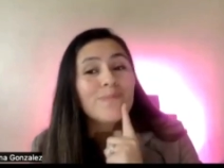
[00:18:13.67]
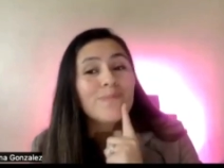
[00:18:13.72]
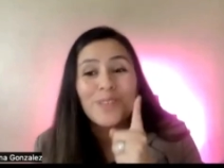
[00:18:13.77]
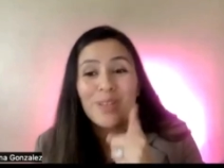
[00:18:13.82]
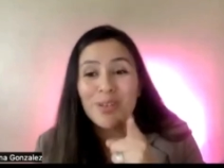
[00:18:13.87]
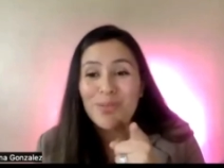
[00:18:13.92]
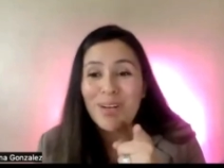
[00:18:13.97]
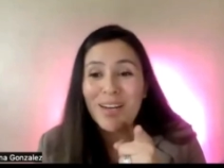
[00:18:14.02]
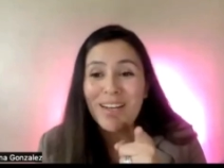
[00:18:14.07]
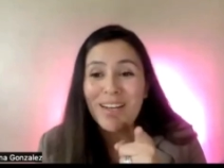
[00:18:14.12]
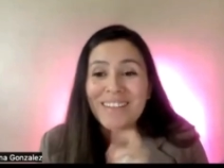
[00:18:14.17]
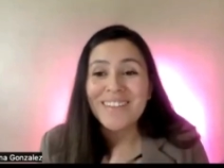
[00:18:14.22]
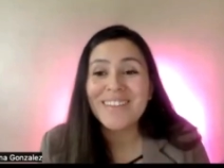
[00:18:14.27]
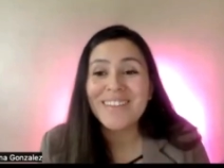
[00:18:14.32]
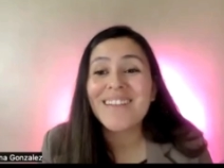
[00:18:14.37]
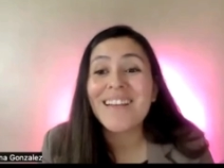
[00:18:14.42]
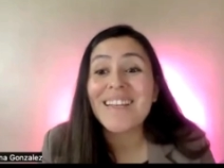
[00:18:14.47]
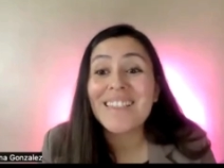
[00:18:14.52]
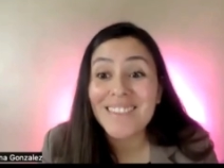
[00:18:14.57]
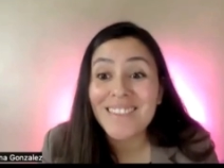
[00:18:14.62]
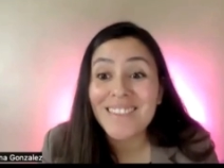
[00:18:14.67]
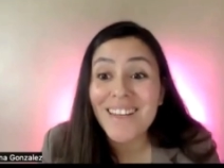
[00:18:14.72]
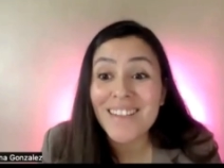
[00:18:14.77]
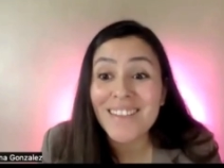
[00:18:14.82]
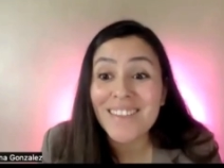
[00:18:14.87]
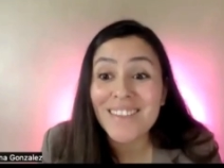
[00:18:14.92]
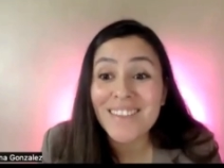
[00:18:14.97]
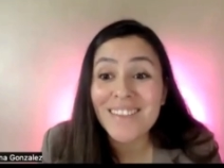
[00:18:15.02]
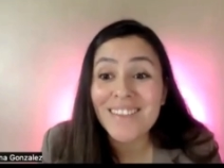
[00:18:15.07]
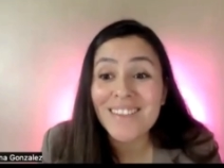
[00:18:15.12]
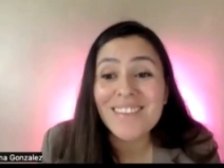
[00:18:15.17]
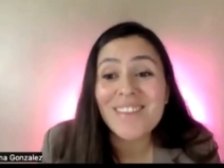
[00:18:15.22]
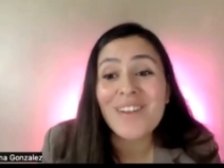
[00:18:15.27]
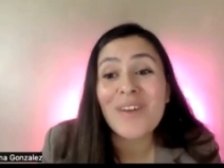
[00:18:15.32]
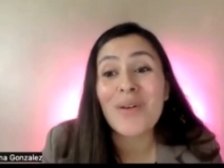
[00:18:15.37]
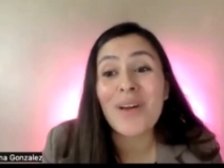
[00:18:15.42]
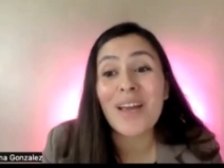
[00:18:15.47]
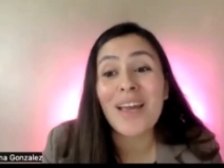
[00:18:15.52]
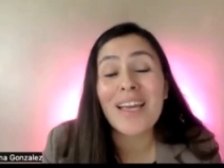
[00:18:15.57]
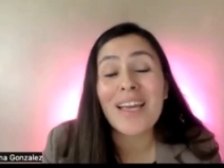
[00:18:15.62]
You're right, it does.
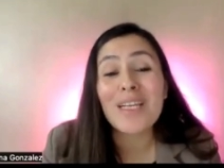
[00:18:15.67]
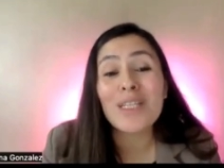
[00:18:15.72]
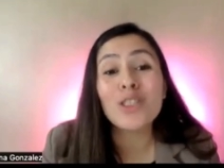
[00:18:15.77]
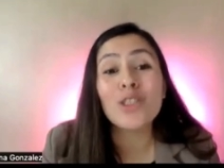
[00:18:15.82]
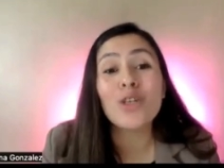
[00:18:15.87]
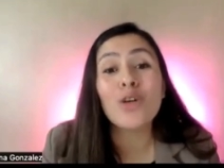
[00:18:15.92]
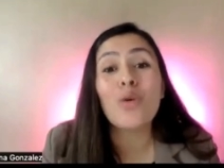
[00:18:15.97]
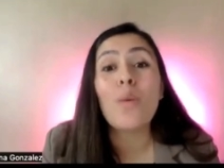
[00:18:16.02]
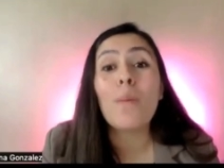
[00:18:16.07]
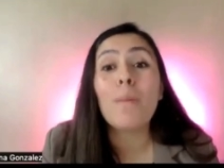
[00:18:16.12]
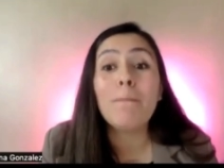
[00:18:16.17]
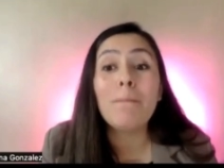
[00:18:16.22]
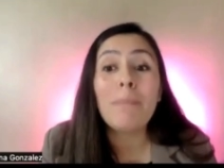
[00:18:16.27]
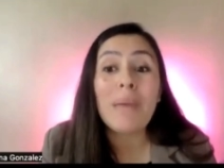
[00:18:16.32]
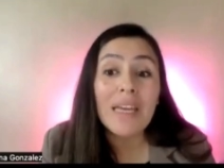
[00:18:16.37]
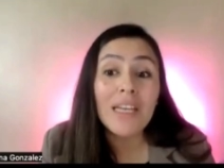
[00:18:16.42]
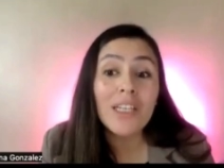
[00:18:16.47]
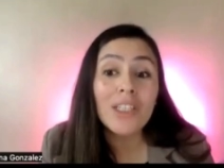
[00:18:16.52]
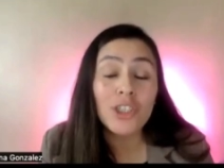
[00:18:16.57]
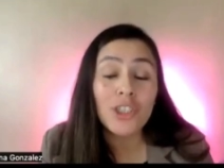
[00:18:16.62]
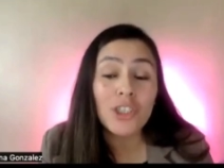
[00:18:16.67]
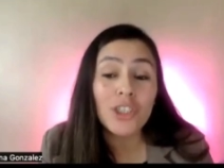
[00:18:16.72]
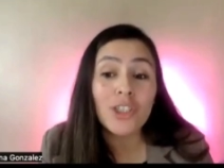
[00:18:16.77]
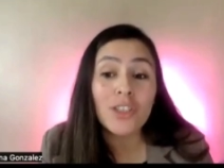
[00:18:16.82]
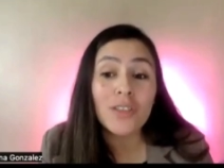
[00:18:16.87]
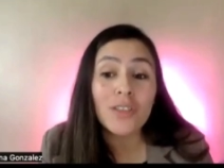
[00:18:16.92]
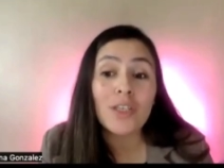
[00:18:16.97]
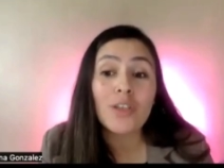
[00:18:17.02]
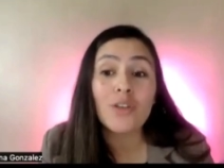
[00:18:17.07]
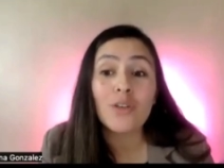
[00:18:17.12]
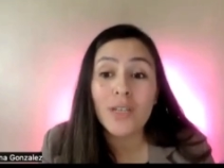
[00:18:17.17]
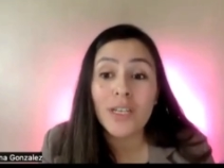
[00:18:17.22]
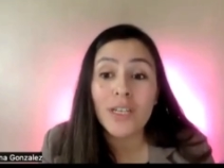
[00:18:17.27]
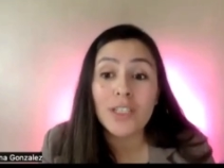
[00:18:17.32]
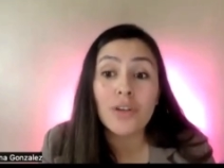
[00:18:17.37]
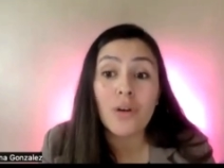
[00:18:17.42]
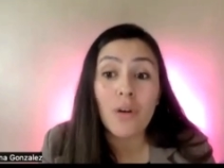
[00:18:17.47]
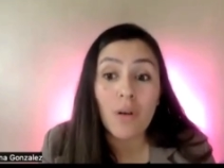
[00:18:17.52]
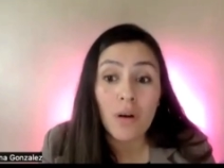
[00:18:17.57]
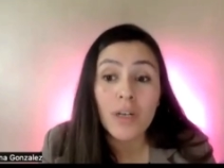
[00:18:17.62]
Okay. So make sure that you
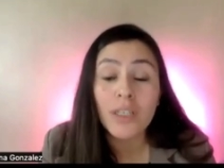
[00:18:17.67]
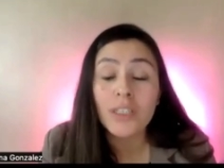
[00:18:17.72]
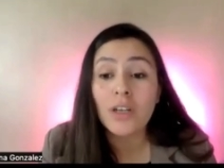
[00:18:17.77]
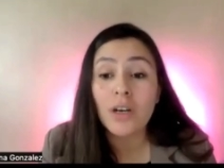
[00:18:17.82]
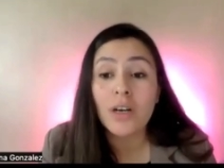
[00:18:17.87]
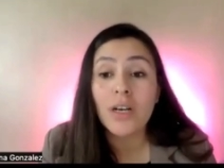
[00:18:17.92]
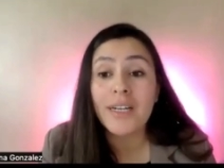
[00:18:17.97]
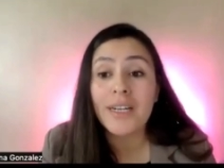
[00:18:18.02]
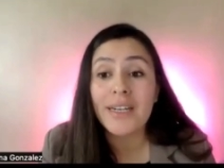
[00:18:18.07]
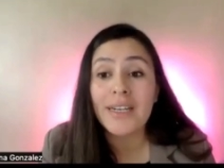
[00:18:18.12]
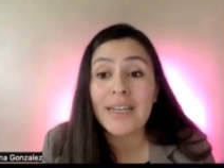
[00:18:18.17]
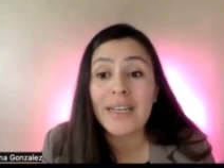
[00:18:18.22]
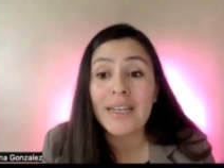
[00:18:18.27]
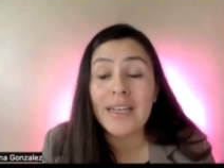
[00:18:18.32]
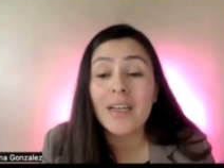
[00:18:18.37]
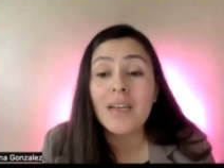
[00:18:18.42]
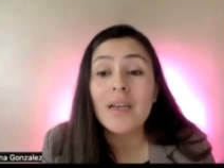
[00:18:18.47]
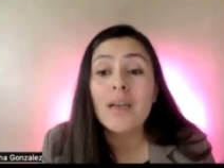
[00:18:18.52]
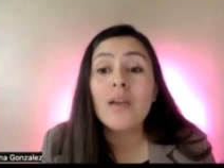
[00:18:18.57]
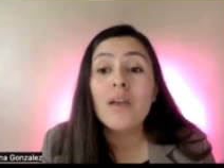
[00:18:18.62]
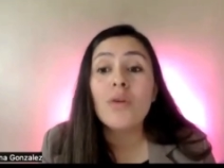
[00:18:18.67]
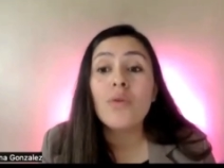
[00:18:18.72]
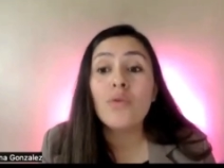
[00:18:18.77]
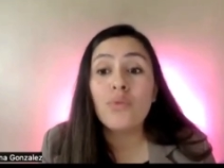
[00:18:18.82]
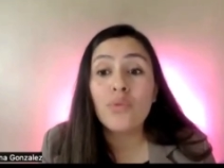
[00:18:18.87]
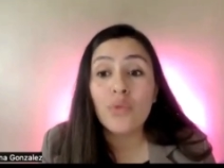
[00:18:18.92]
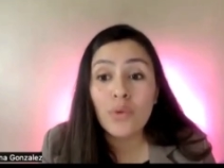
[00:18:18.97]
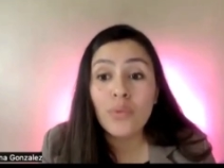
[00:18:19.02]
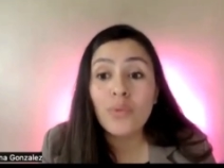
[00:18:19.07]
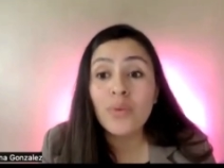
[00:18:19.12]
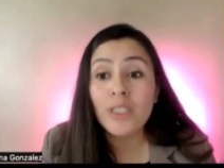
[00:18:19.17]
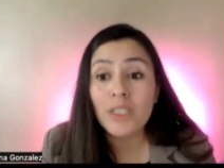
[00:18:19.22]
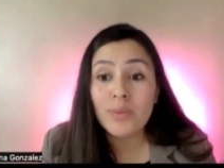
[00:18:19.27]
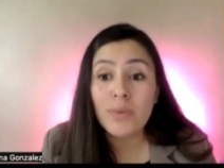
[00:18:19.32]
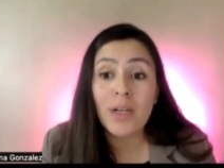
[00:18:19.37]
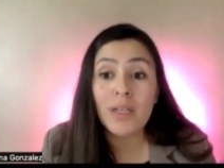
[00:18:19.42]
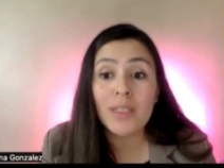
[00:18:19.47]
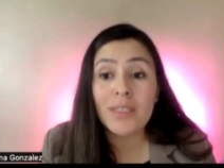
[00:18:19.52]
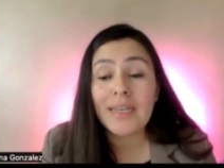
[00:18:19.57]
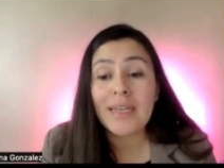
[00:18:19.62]
guys are targeting rote
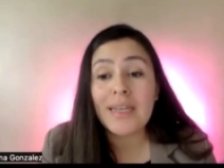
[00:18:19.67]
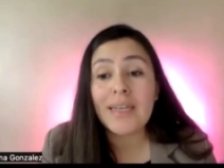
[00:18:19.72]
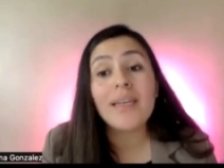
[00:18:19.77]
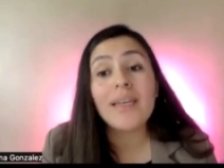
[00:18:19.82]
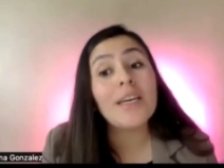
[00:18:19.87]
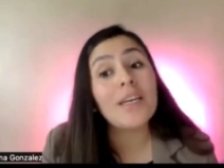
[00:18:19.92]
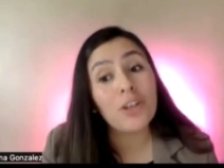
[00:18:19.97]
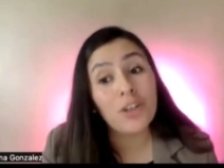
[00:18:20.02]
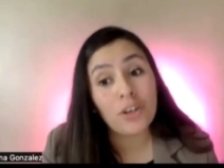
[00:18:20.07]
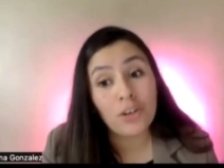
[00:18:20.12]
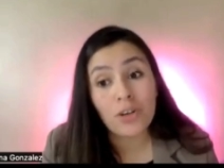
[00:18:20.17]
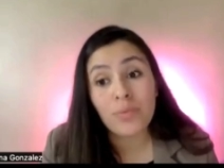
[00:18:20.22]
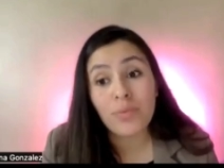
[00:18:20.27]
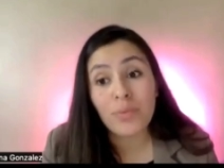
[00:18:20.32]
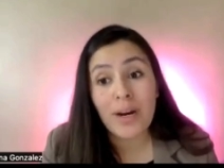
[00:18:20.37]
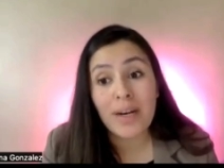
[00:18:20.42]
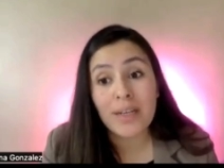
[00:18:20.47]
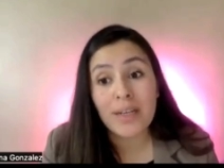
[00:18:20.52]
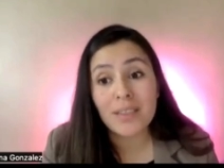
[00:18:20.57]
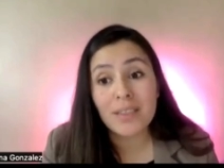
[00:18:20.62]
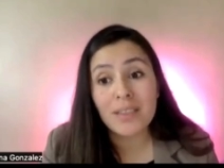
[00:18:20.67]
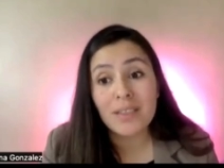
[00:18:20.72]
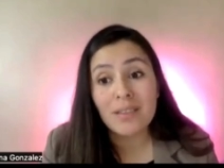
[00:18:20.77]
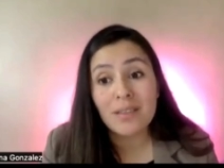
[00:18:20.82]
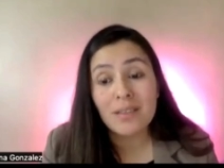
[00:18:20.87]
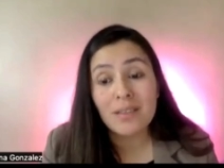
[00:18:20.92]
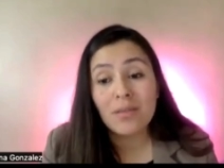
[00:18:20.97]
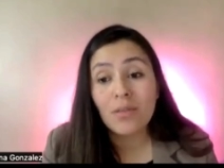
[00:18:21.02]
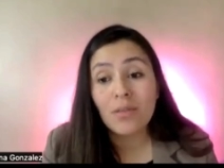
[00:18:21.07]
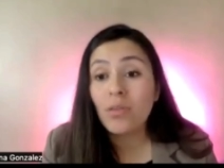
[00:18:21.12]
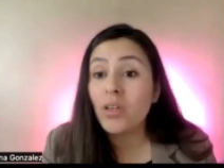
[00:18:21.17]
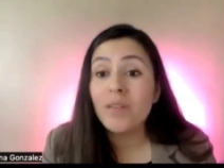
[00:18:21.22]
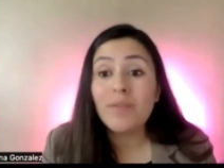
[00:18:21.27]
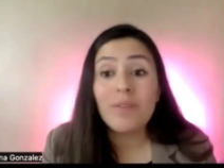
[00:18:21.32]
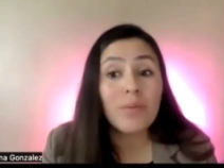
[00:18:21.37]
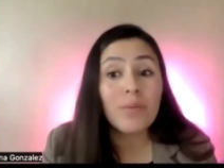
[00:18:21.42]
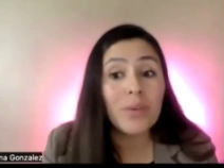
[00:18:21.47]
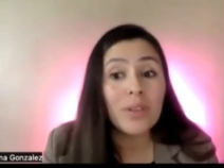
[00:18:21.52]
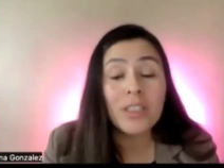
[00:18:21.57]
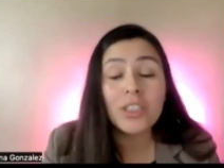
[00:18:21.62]
responding in your practice, or
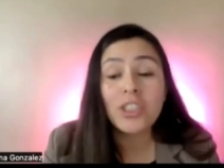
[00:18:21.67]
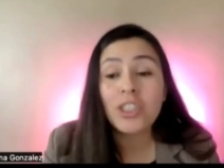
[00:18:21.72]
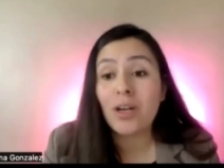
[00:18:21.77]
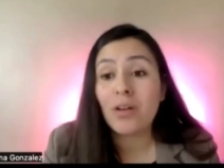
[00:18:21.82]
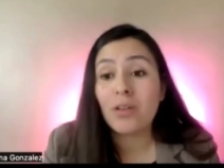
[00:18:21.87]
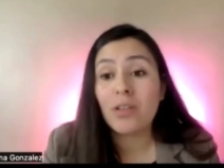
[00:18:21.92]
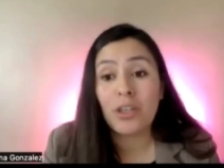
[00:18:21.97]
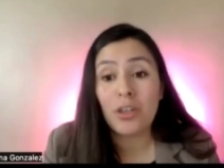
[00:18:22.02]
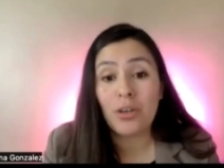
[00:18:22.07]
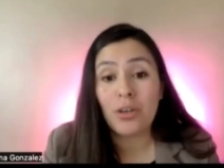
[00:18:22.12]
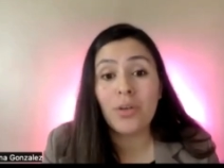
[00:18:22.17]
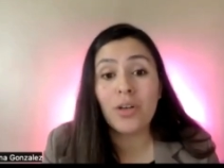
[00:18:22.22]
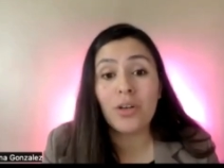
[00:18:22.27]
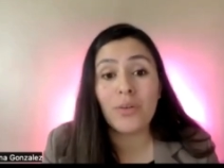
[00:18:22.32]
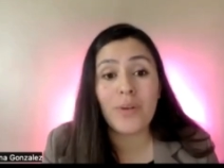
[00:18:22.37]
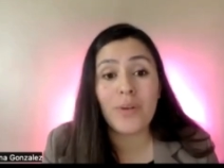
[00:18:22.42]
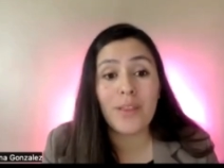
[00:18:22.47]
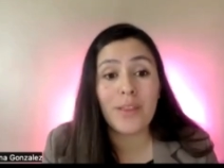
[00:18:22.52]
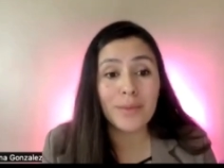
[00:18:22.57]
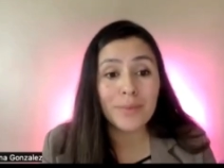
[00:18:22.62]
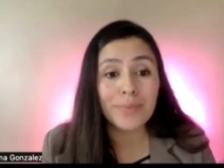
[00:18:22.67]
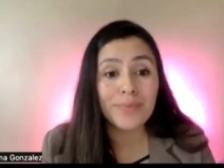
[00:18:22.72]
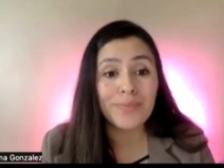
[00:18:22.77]
even with the child that you work with.